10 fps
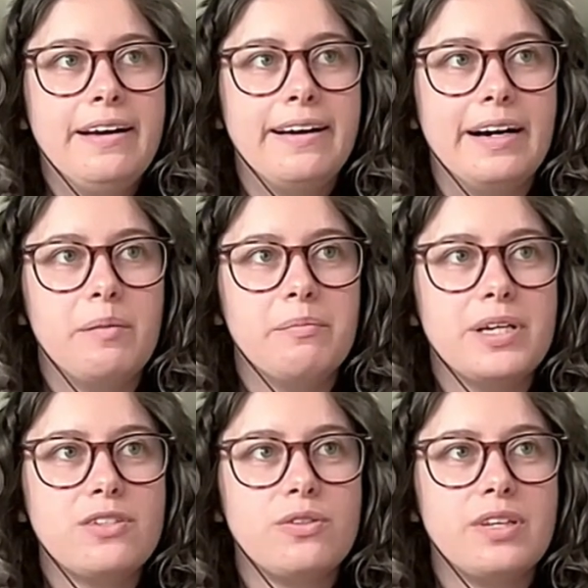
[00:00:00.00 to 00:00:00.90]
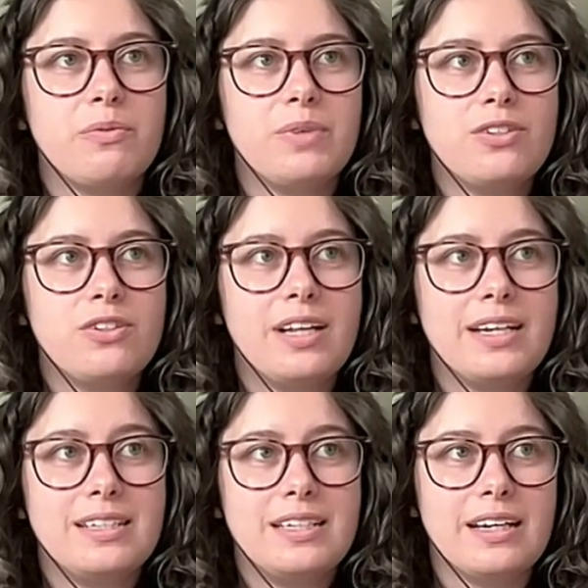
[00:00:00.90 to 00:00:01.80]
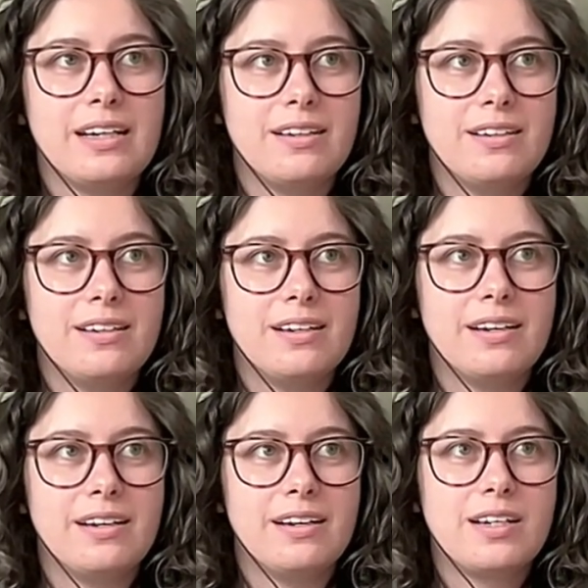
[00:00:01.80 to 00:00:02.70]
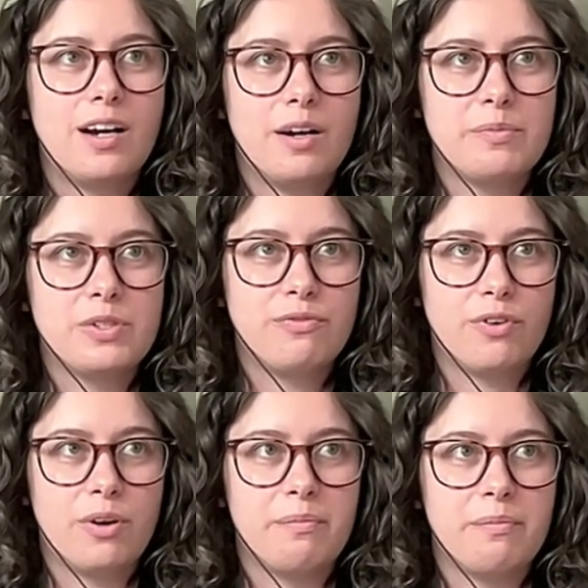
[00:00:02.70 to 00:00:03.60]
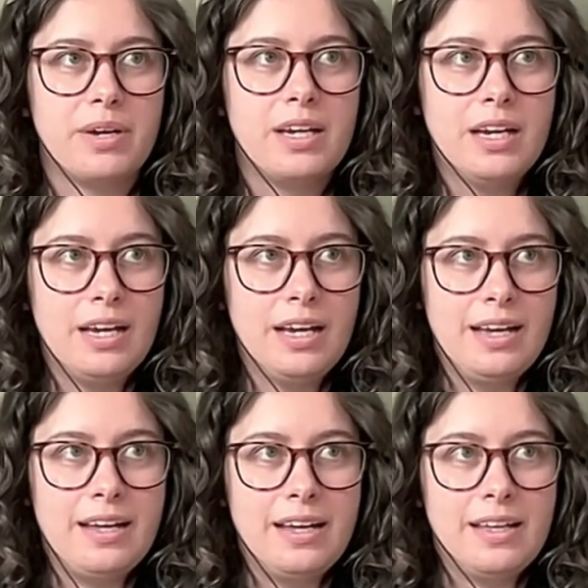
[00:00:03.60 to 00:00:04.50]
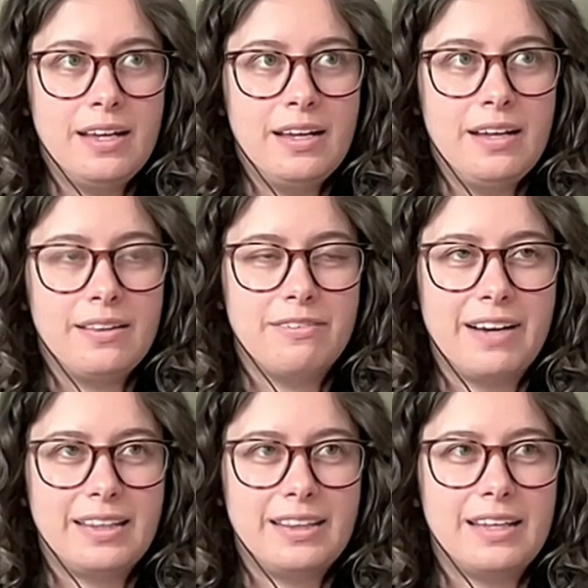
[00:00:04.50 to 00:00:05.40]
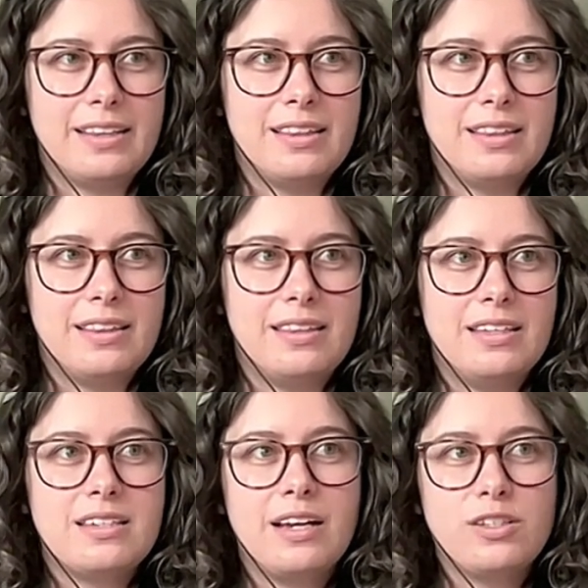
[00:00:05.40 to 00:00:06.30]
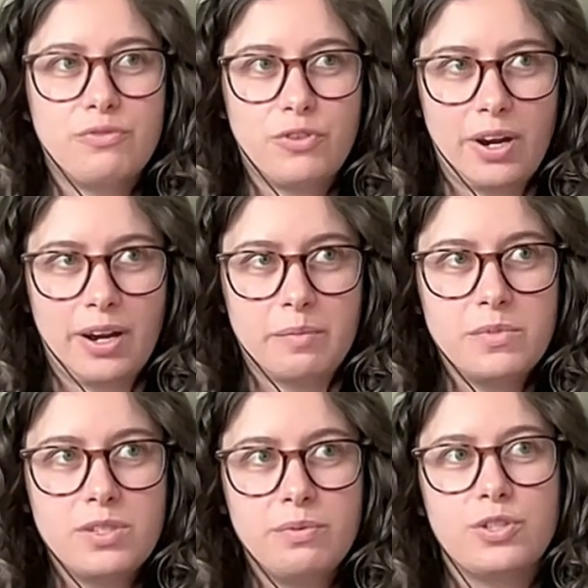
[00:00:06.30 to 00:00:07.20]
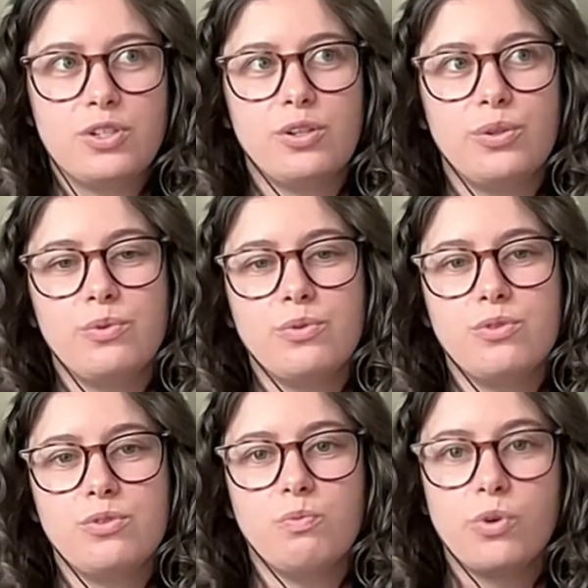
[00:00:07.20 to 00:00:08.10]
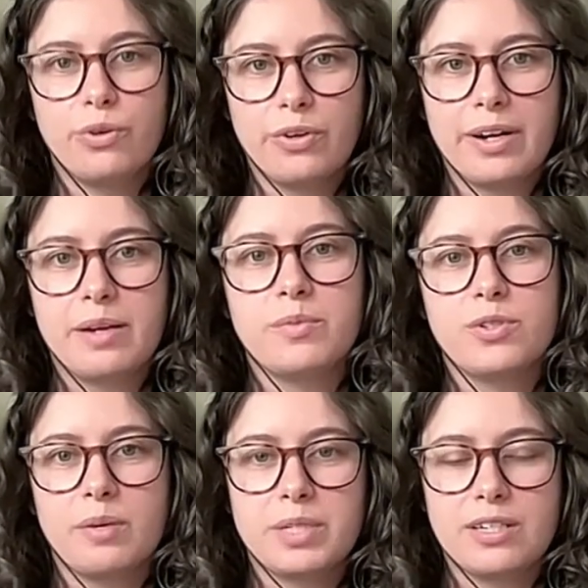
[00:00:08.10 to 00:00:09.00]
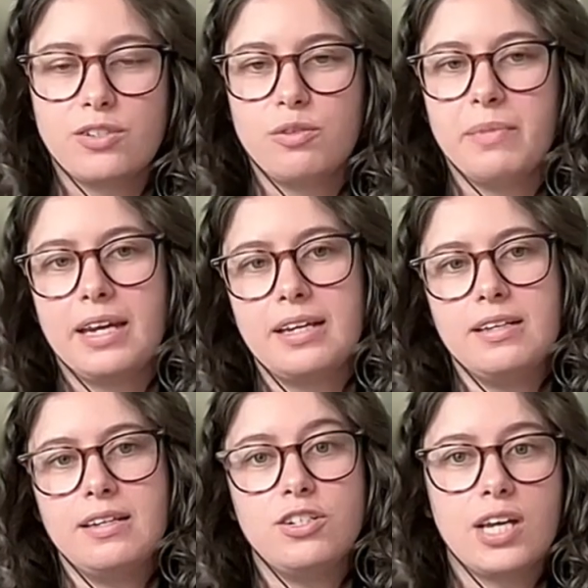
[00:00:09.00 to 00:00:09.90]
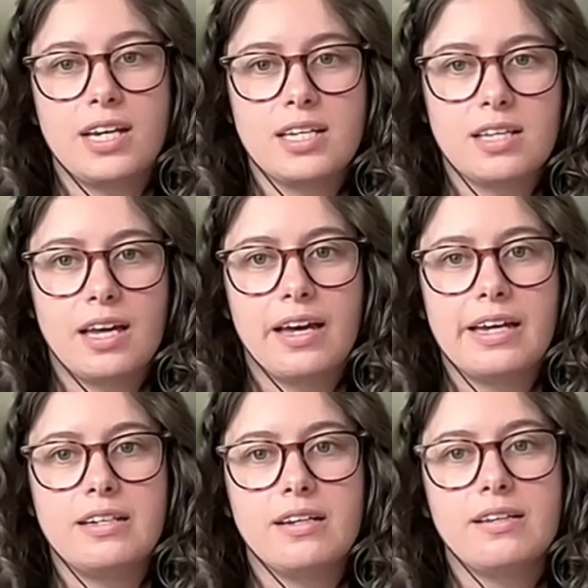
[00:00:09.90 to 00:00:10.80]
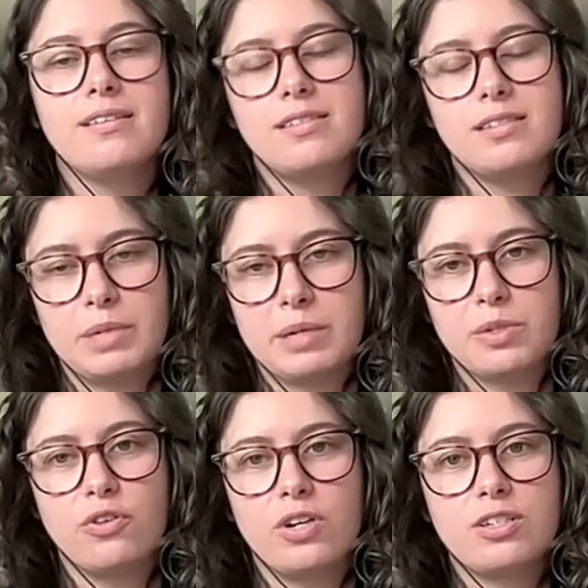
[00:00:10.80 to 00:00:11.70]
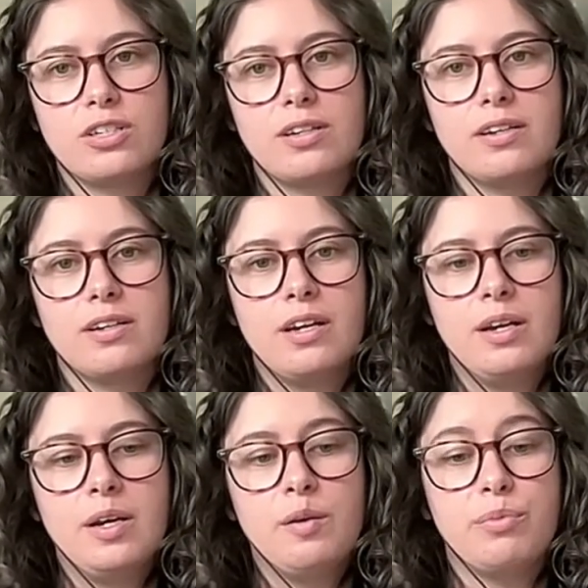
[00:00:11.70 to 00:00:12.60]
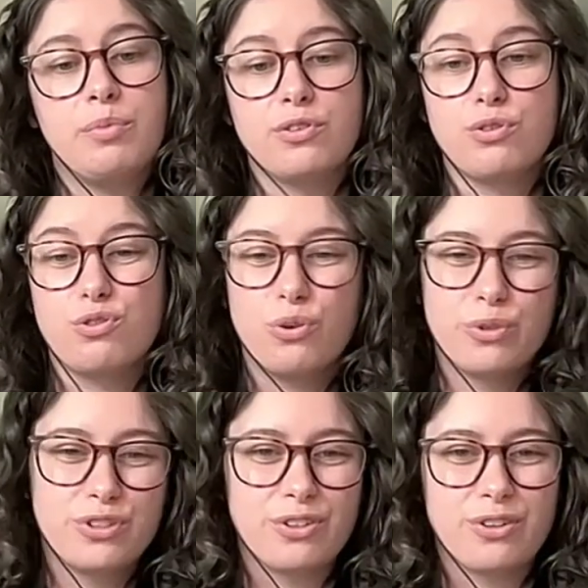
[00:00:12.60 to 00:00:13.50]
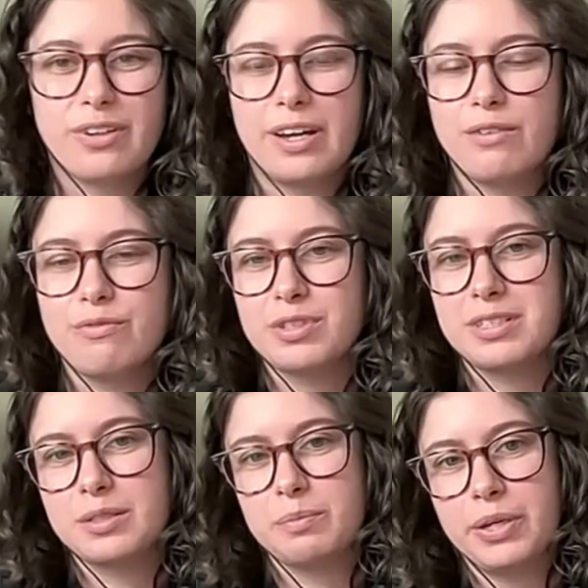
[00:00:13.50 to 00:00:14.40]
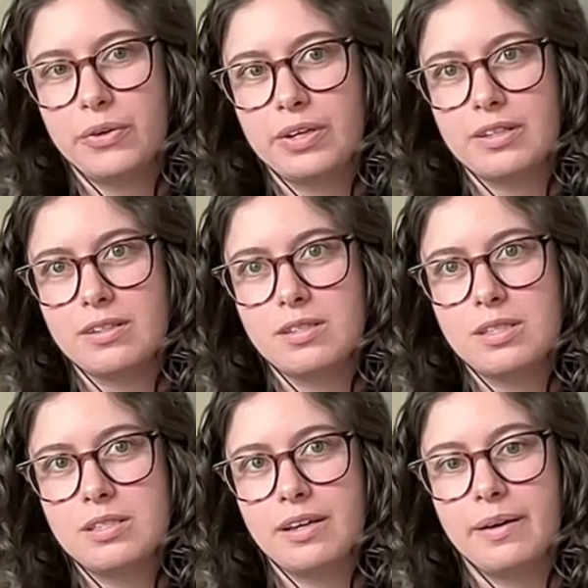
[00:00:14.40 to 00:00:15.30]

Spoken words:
So the original idea comes from the fact that these kinds of crimes, which includes war crimes, crimes against humanity, genocide, sometimes aggression, but also torture and forced disappearance,